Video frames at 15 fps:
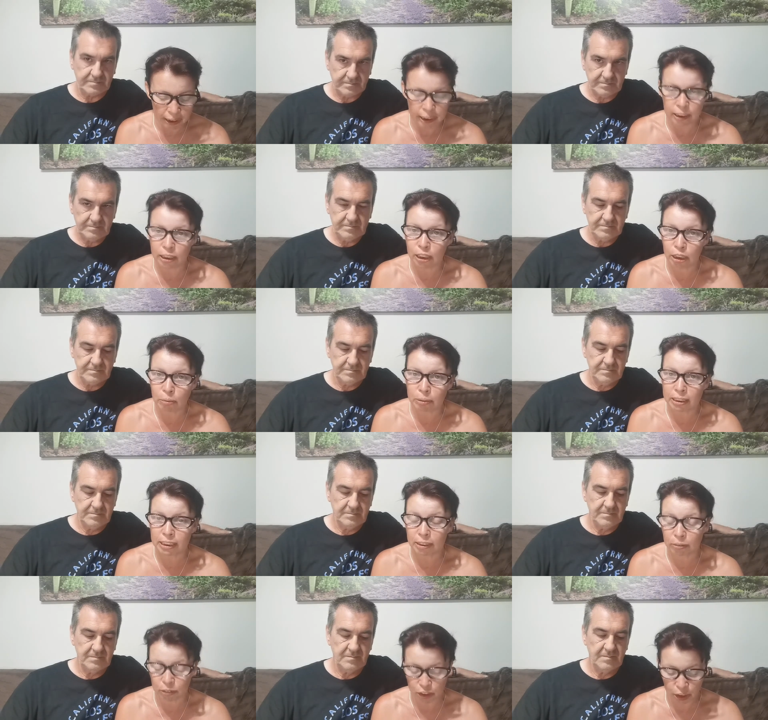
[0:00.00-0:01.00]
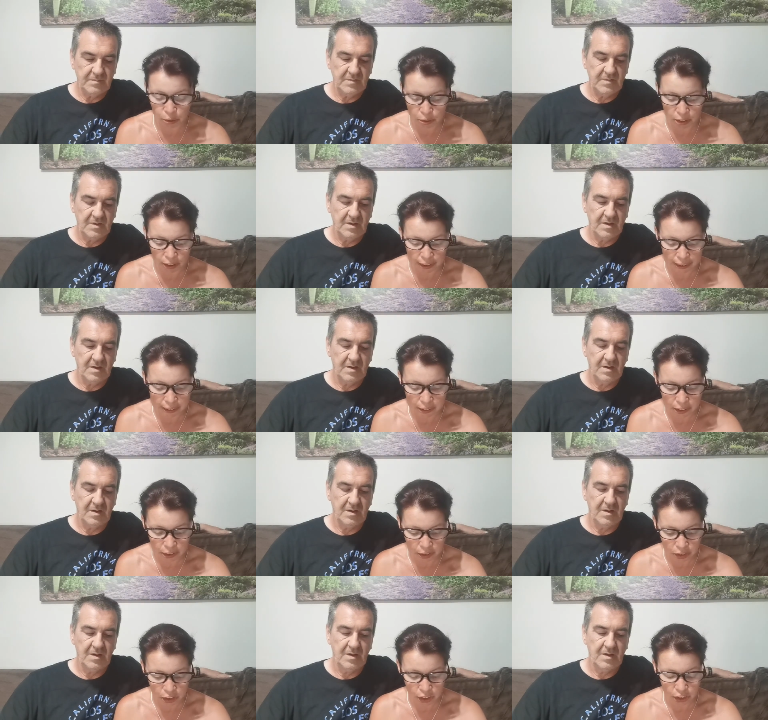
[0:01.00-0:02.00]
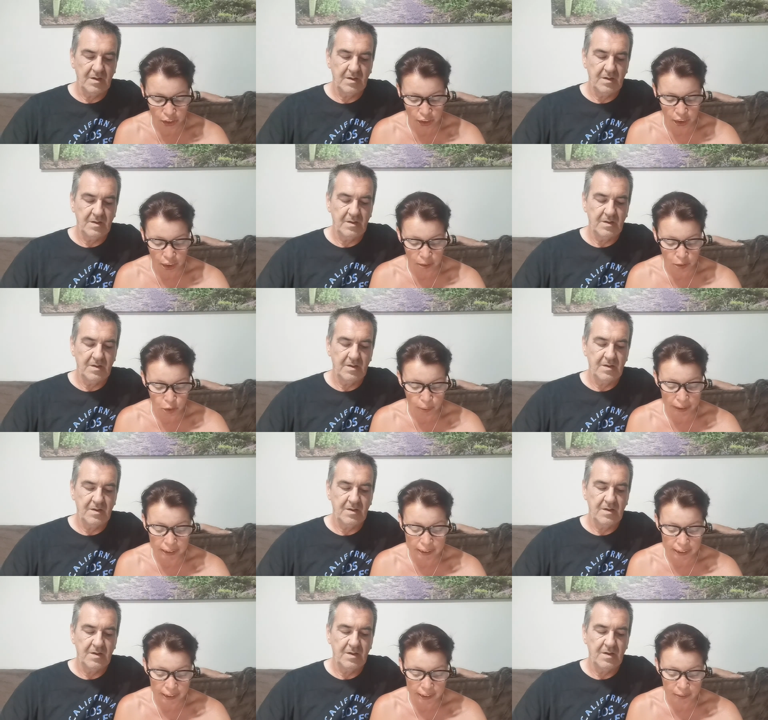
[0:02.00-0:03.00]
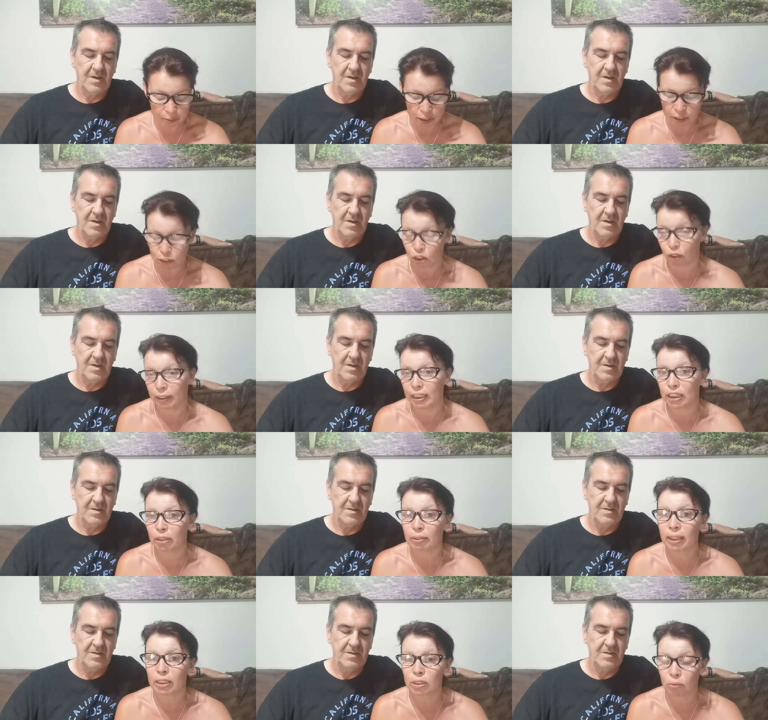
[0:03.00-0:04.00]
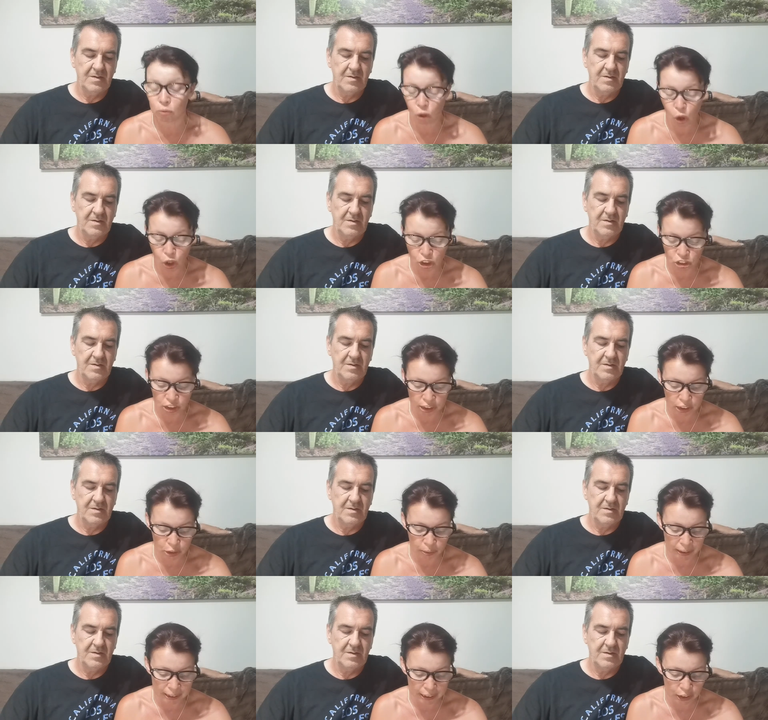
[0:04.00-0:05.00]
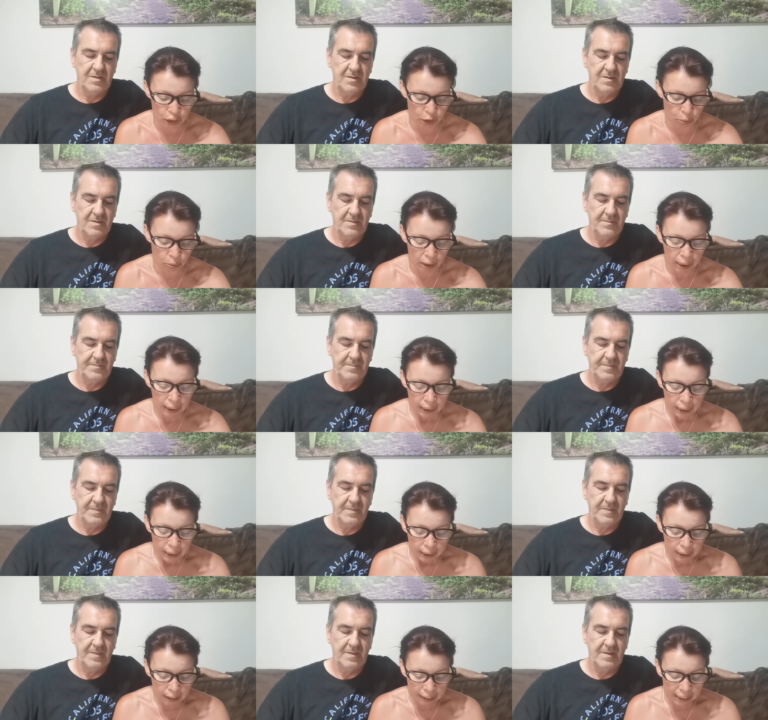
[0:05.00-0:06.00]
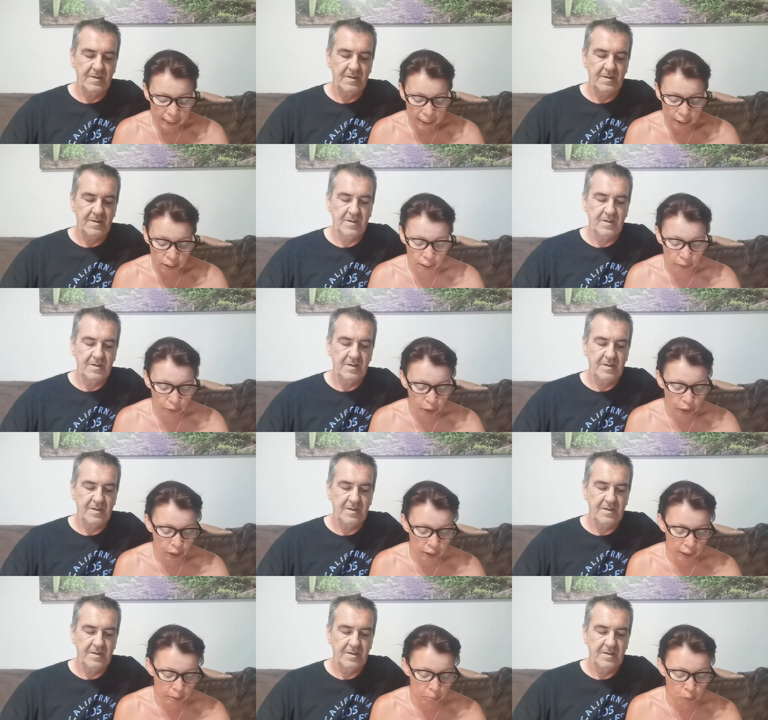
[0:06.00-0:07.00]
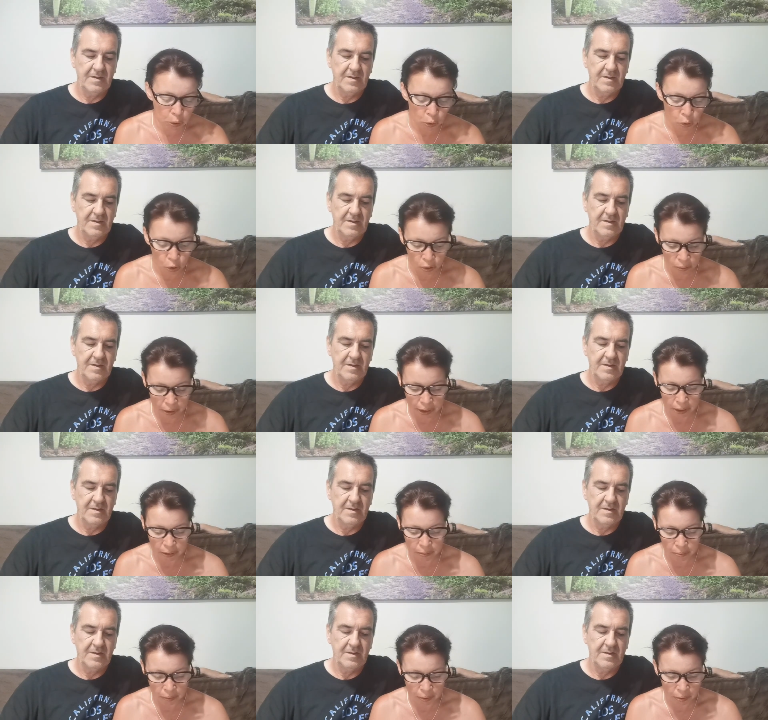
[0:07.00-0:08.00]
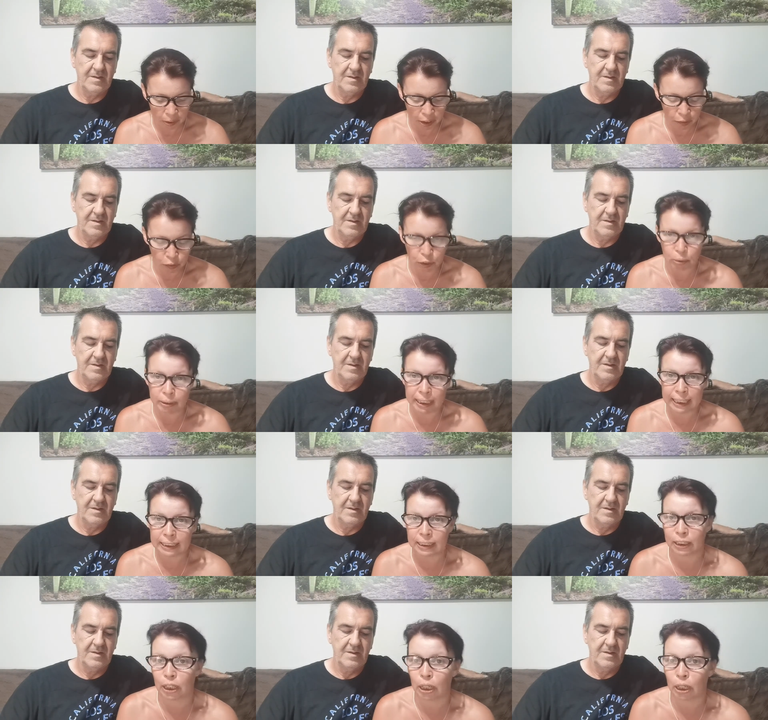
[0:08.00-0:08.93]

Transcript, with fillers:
Speaker 1: and the cumulative total is the 20, sorry, 2,422. Now that's actually 13 more than a few days